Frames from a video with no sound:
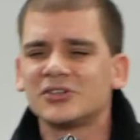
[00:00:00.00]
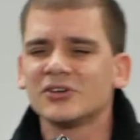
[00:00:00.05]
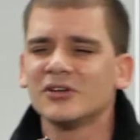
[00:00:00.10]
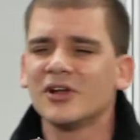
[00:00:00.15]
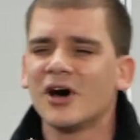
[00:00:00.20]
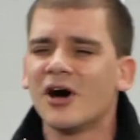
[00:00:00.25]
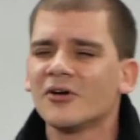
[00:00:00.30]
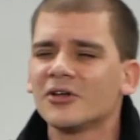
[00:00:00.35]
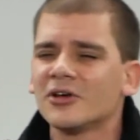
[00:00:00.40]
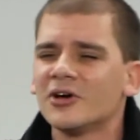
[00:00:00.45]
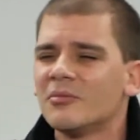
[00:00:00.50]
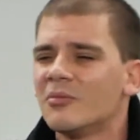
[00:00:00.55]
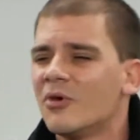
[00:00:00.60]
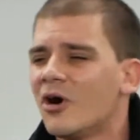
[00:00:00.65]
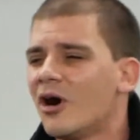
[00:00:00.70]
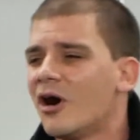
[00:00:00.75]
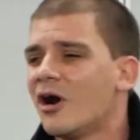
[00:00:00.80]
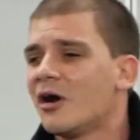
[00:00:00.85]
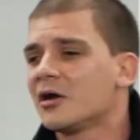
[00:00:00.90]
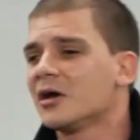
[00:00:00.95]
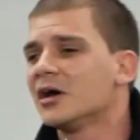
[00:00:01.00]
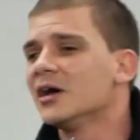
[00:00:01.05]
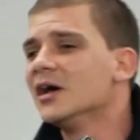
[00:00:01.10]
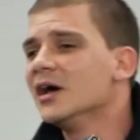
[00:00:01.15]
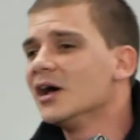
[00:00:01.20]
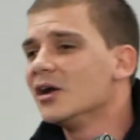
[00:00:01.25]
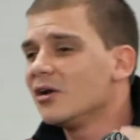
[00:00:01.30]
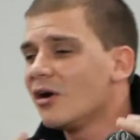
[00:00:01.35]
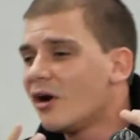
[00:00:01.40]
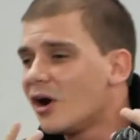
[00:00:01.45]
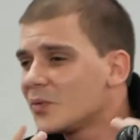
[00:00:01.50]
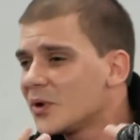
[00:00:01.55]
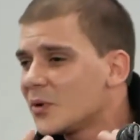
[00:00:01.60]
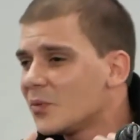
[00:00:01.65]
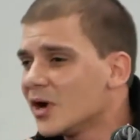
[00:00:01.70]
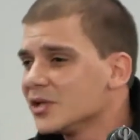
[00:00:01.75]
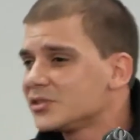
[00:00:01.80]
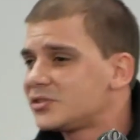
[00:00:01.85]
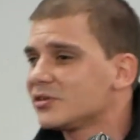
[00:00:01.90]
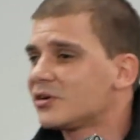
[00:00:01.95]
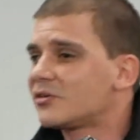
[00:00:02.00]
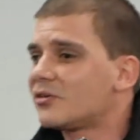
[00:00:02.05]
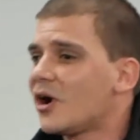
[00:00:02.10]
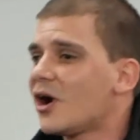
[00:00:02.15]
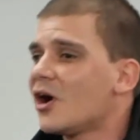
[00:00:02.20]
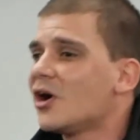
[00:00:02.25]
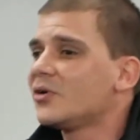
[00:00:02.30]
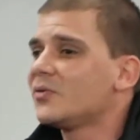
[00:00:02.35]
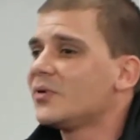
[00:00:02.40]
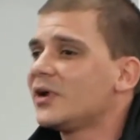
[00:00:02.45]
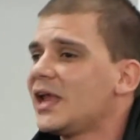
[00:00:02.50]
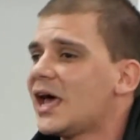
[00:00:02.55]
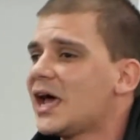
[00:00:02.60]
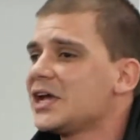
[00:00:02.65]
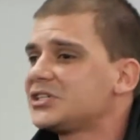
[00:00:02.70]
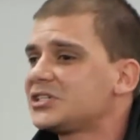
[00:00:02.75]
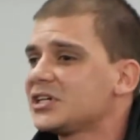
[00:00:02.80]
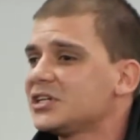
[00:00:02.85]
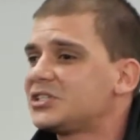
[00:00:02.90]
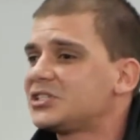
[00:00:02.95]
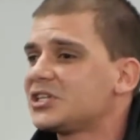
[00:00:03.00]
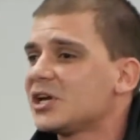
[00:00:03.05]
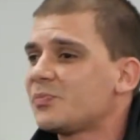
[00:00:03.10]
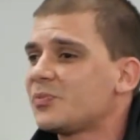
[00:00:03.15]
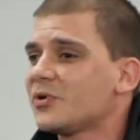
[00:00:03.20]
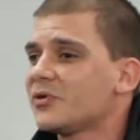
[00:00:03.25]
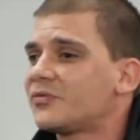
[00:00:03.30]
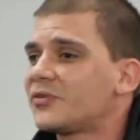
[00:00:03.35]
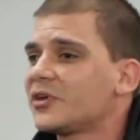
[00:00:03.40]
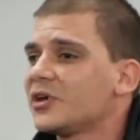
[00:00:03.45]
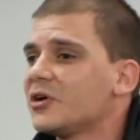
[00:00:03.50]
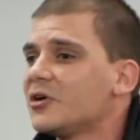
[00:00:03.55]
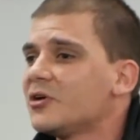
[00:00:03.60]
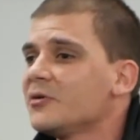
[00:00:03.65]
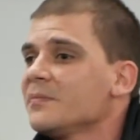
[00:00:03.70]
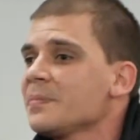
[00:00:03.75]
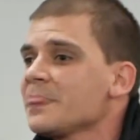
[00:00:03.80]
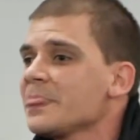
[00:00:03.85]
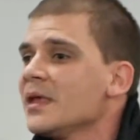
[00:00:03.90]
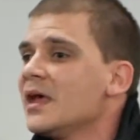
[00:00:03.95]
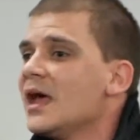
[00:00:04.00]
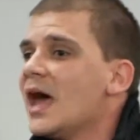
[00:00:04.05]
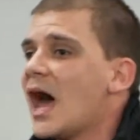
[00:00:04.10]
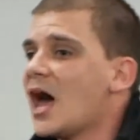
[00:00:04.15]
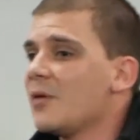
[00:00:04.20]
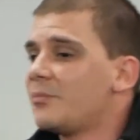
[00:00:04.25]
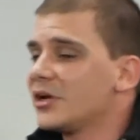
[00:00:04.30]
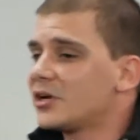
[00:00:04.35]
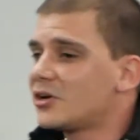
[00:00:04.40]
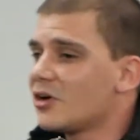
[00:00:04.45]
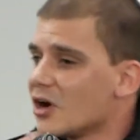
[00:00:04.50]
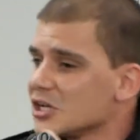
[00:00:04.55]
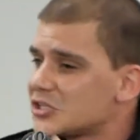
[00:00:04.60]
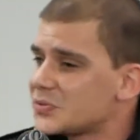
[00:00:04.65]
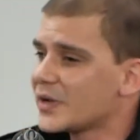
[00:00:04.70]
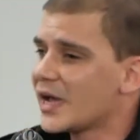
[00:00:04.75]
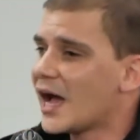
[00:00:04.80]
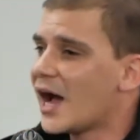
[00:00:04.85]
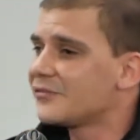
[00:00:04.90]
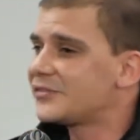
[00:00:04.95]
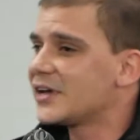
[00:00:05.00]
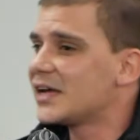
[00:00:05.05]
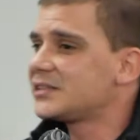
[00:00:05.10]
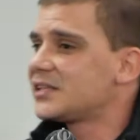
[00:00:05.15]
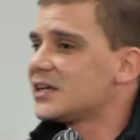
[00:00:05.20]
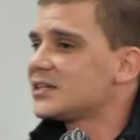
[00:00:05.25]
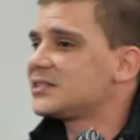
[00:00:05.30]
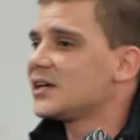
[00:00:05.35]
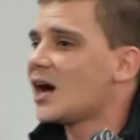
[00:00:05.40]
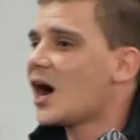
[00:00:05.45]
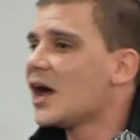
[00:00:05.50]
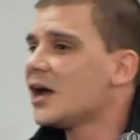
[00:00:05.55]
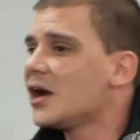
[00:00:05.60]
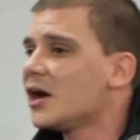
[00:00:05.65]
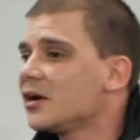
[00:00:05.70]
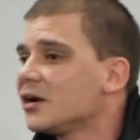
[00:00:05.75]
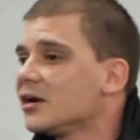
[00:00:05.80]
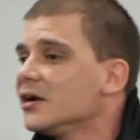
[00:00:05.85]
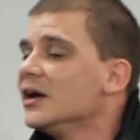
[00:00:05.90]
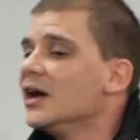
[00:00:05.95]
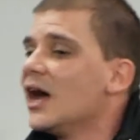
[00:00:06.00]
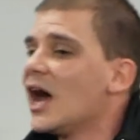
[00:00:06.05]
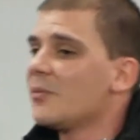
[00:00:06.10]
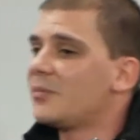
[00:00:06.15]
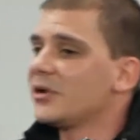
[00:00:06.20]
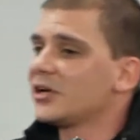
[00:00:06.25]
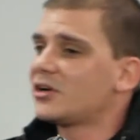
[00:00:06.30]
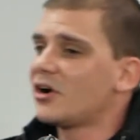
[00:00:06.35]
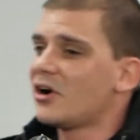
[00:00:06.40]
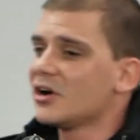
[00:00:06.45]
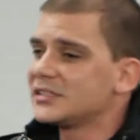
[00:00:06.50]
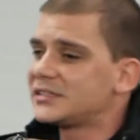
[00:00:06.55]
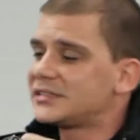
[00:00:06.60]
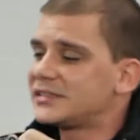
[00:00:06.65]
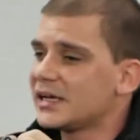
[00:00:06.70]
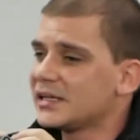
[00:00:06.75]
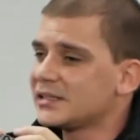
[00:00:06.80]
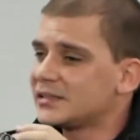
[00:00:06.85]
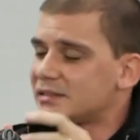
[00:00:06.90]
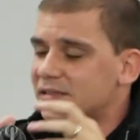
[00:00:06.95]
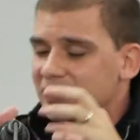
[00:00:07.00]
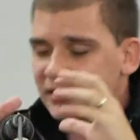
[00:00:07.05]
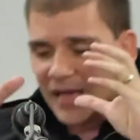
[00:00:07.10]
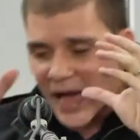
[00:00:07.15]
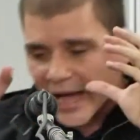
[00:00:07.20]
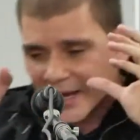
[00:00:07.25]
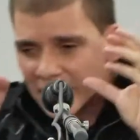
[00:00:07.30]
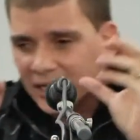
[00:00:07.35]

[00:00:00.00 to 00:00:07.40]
to know you more. Lord, we want to grow in relationship with you. And because we have that desire, and because that, that